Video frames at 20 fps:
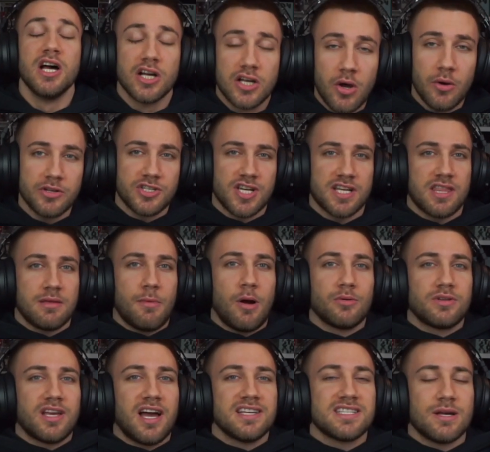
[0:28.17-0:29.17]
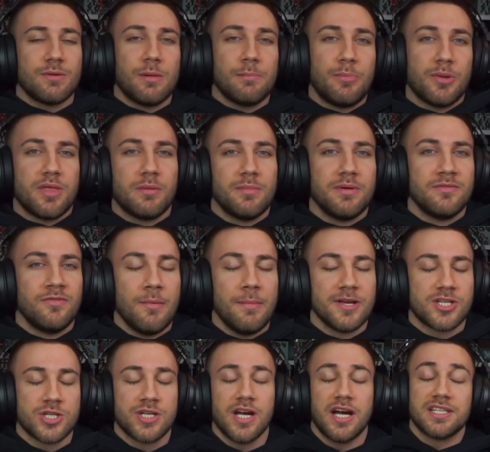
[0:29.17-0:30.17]
go and check them out, guys. I will put them in the
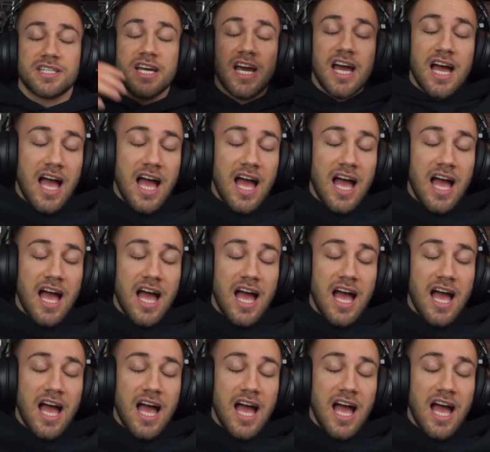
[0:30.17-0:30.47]
description card.